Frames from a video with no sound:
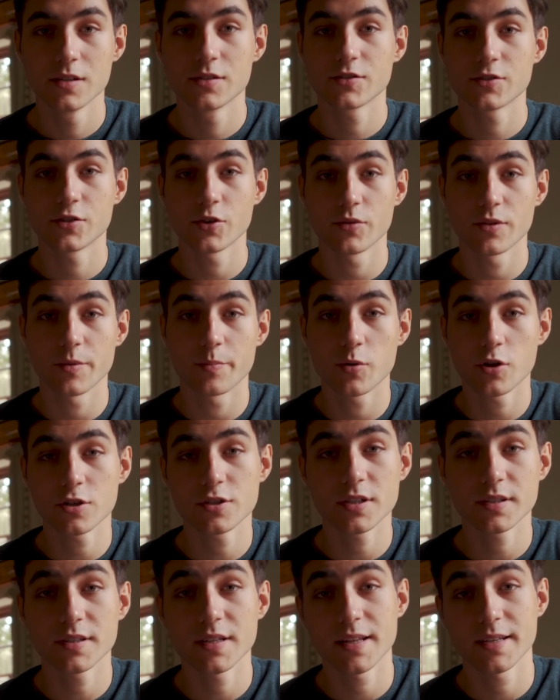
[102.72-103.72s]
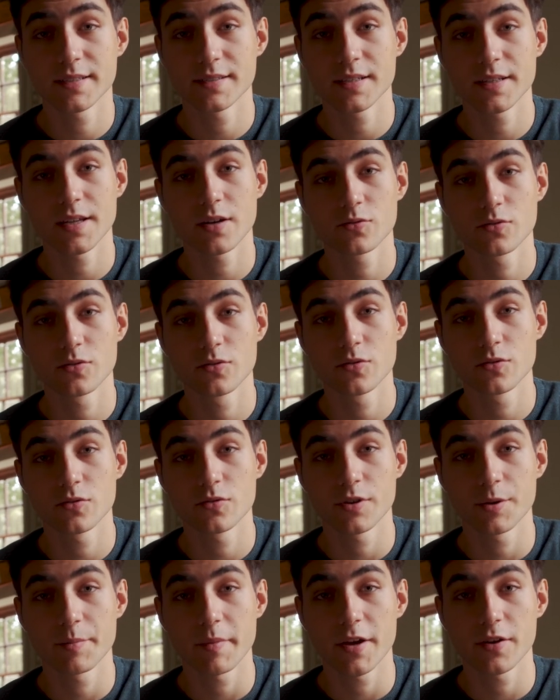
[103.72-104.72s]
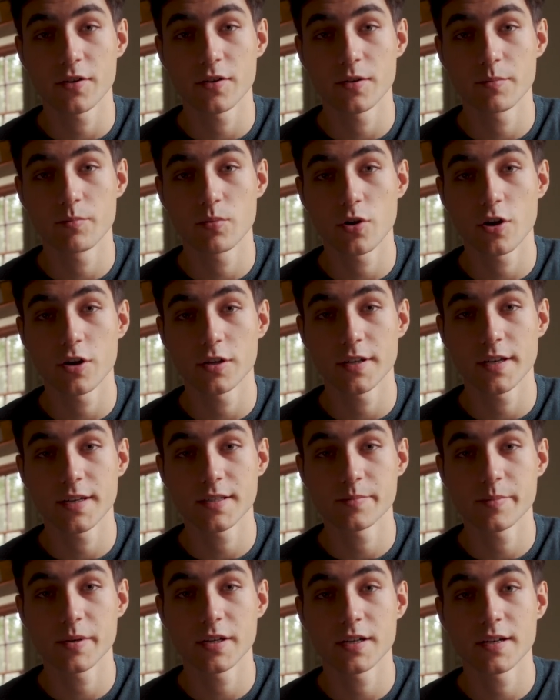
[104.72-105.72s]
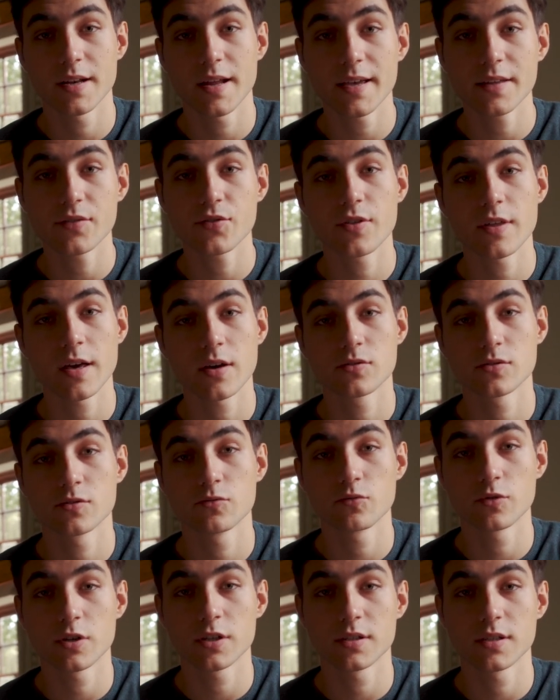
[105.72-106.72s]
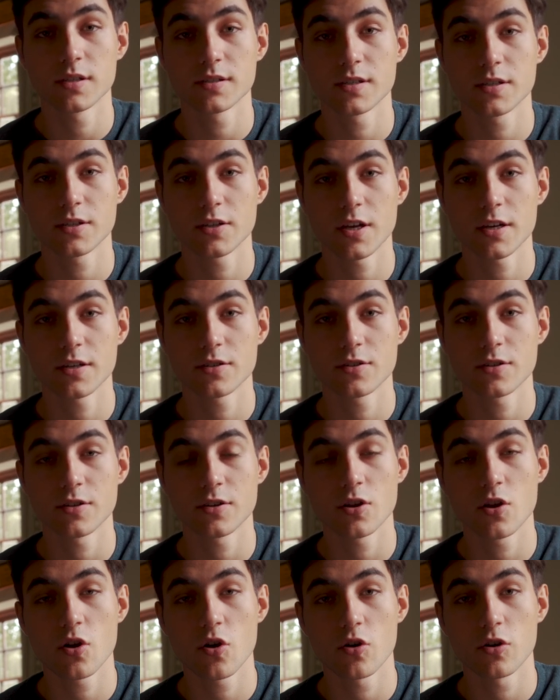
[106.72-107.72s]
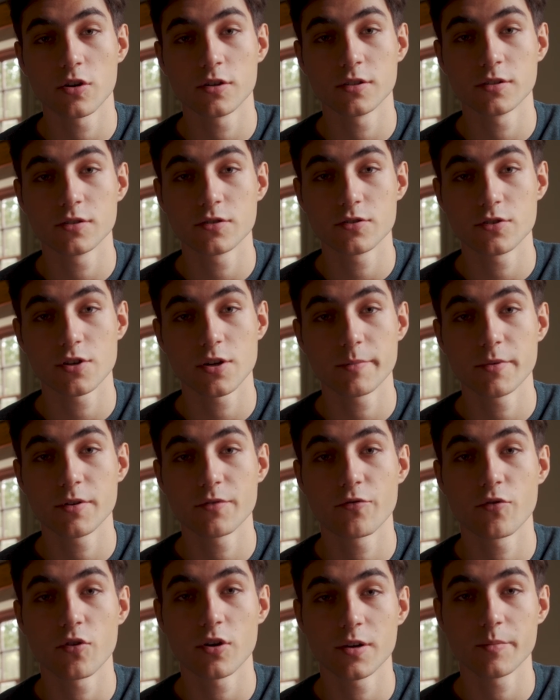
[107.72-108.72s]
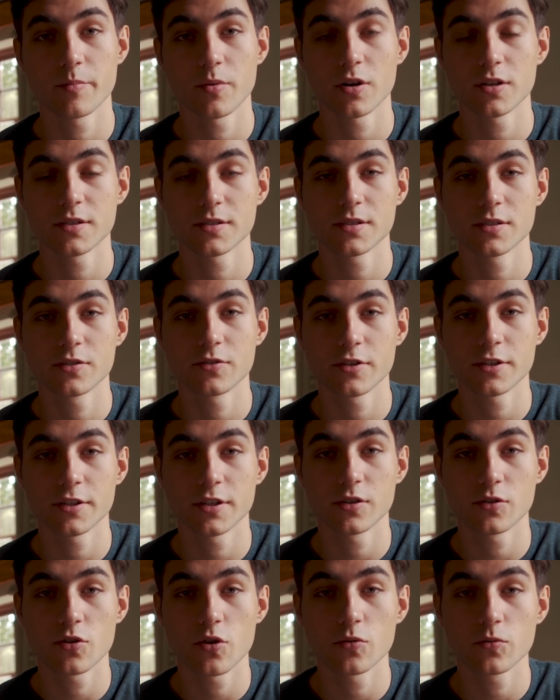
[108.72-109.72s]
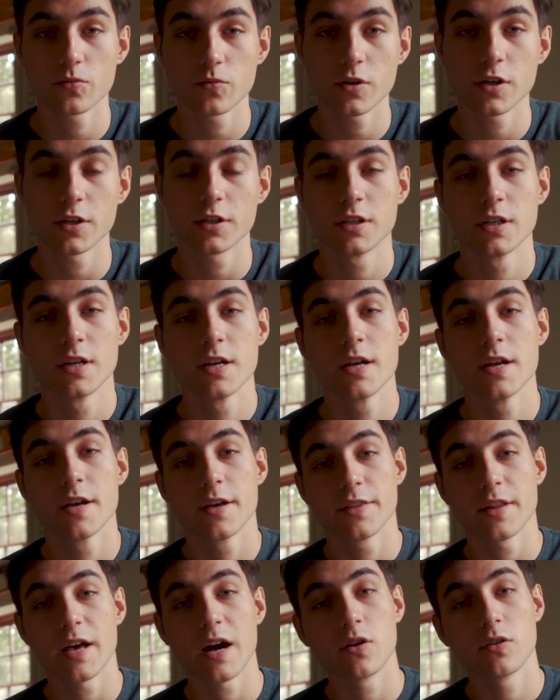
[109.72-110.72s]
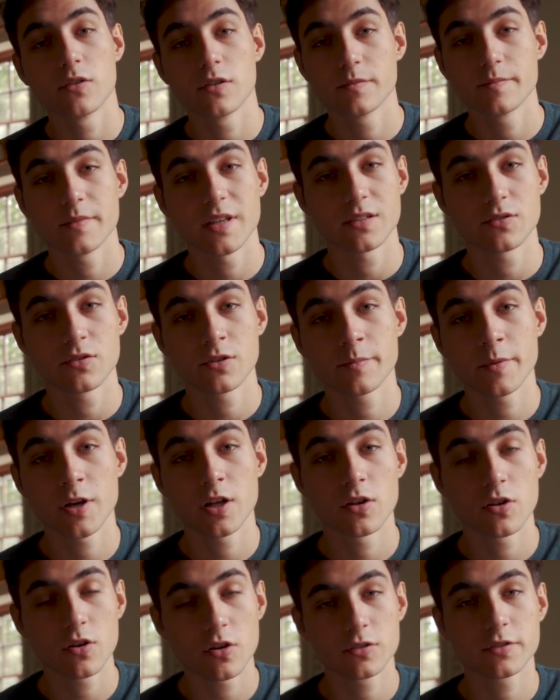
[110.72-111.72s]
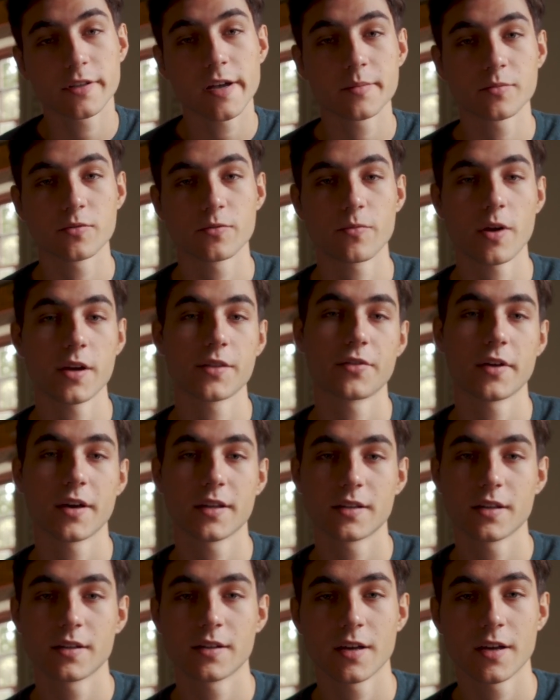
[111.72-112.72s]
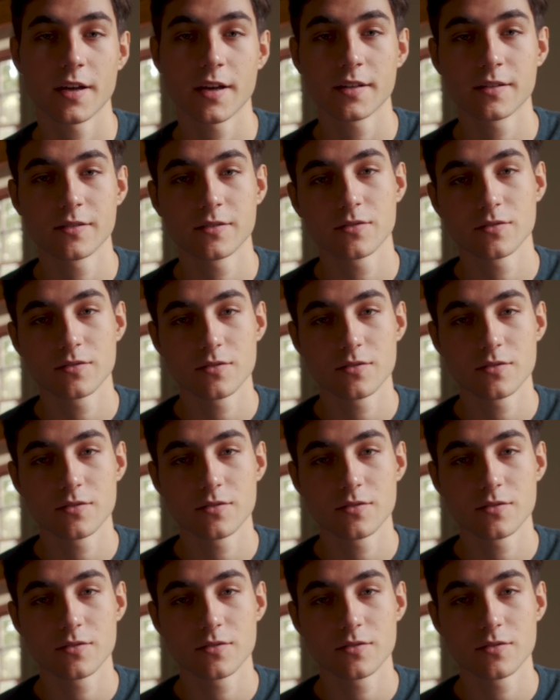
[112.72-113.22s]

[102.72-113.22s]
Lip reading: So the project that I set out to do during my Year Abroad has been an 8,000 word dissertation on German foreign policy during the Cold War. Now, it took me a long time to write that, and I had